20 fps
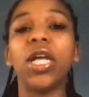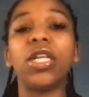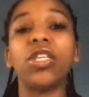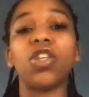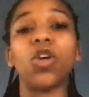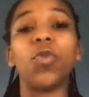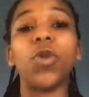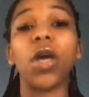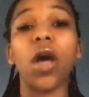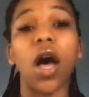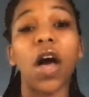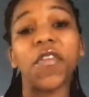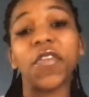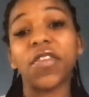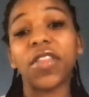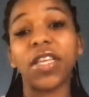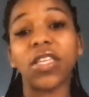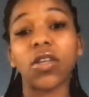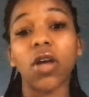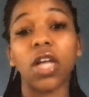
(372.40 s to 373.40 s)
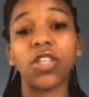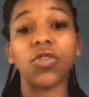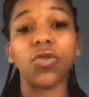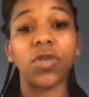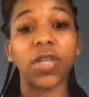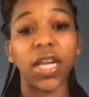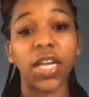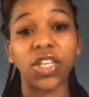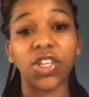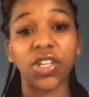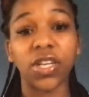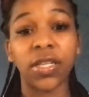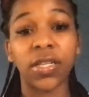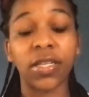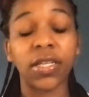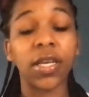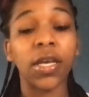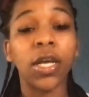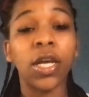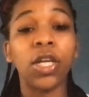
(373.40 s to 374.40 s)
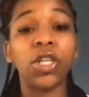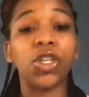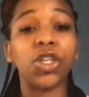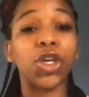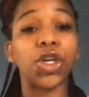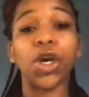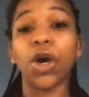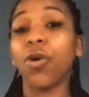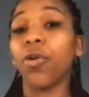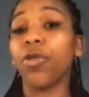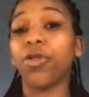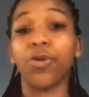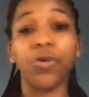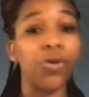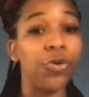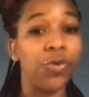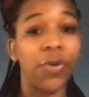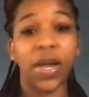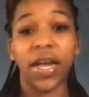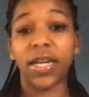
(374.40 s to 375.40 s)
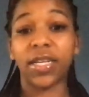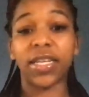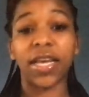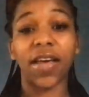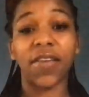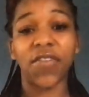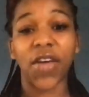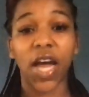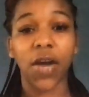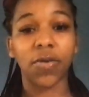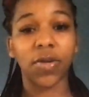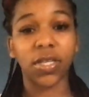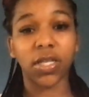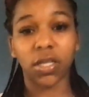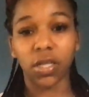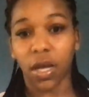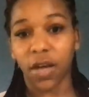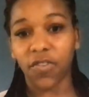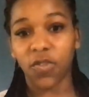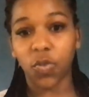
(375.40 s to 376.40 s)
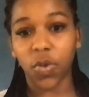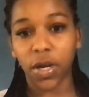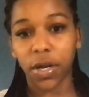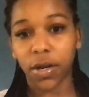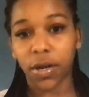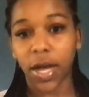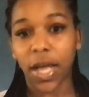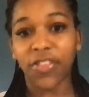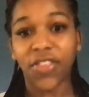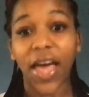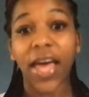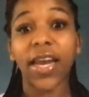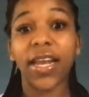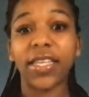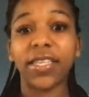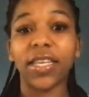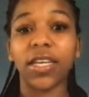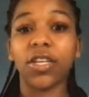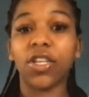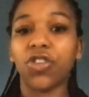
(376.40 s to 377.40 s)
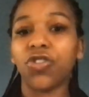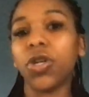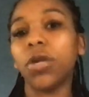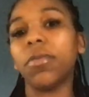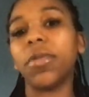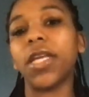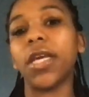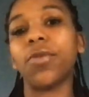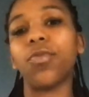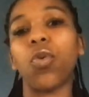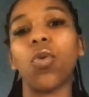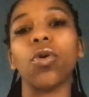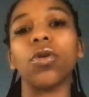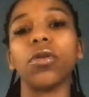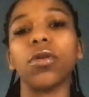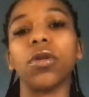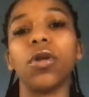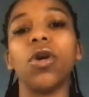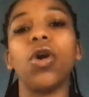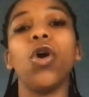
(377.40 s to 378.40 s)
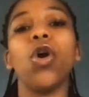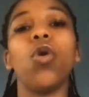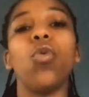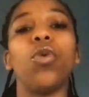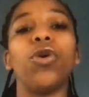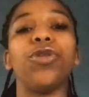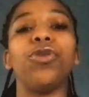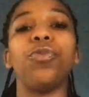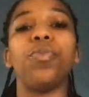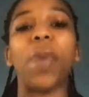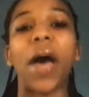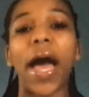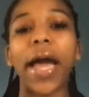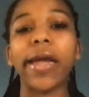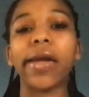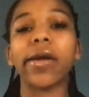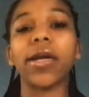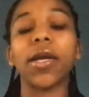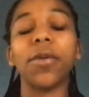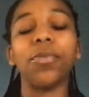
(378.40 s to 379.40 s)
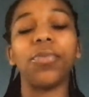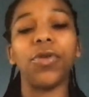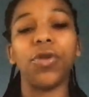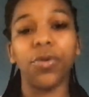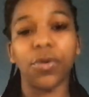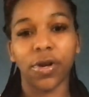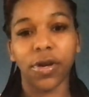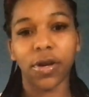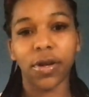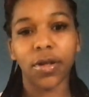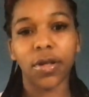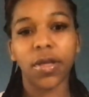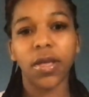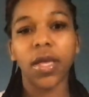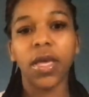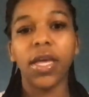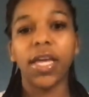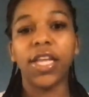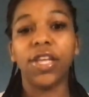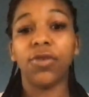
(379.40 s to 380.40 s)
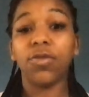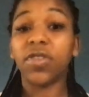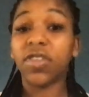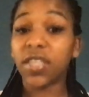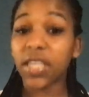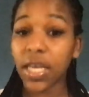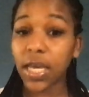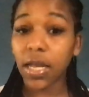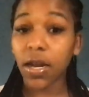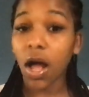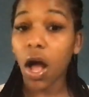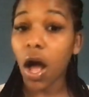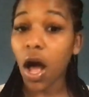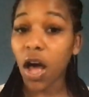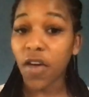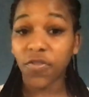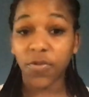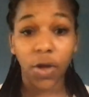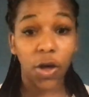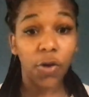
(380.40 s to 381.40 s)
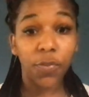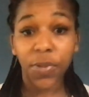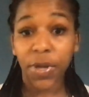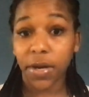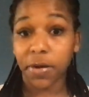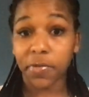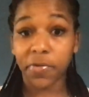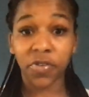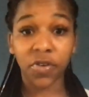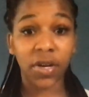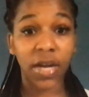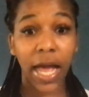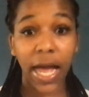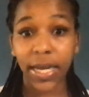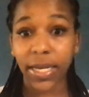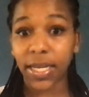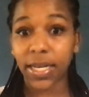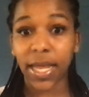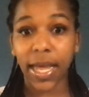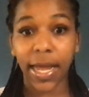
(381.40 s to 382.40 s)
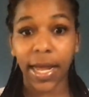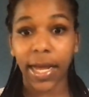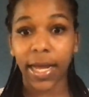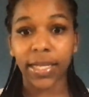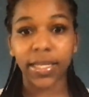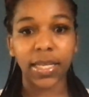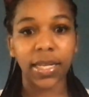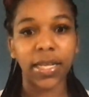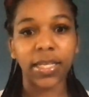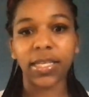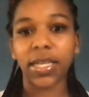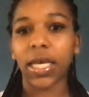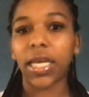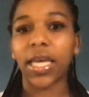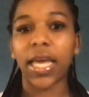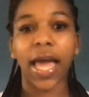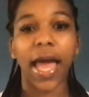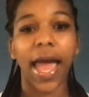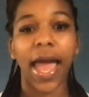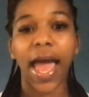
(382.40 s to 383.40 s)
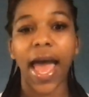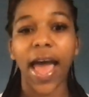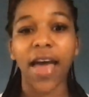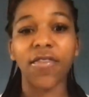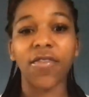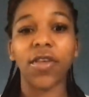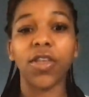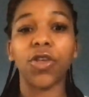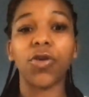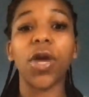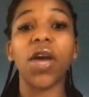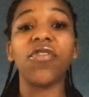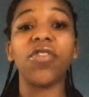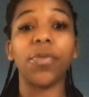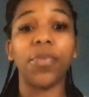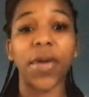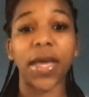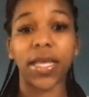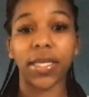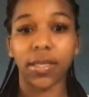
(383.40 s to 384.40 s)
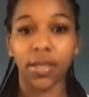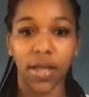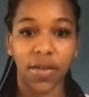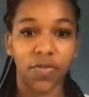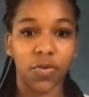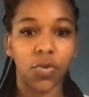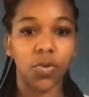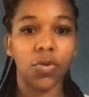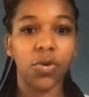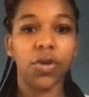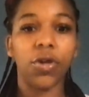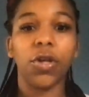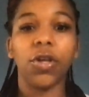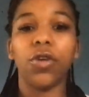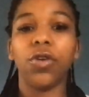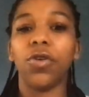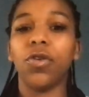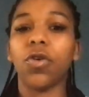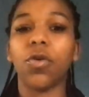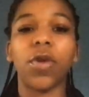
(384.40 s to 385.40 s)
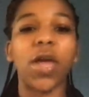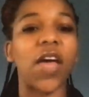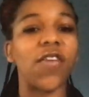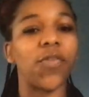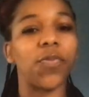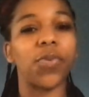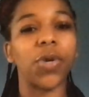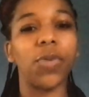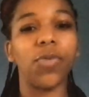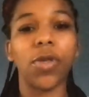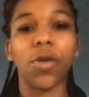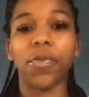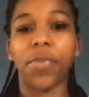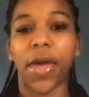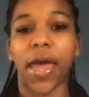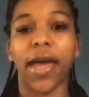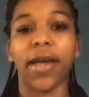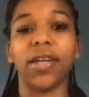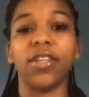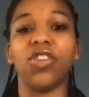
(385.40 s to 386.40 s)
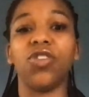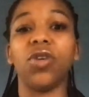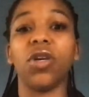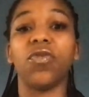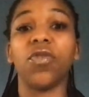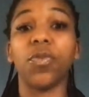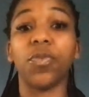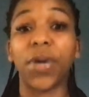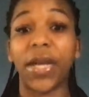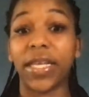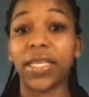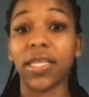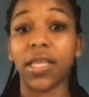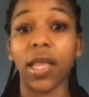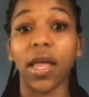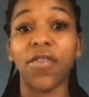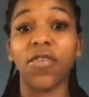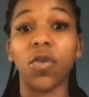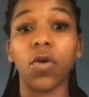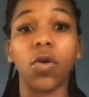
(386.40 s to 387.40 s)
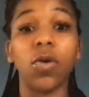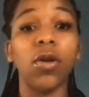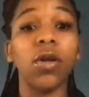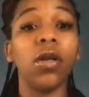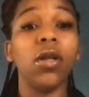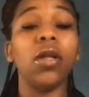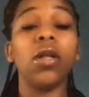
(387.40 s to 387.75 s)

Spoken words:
So we offer these consultations to go through antivirus software. That is extremely important. When you buy your computer, and you see it off open for 90 days and it's like, yeah, I have it. You have the base level. You don't have a premium package. You have a base level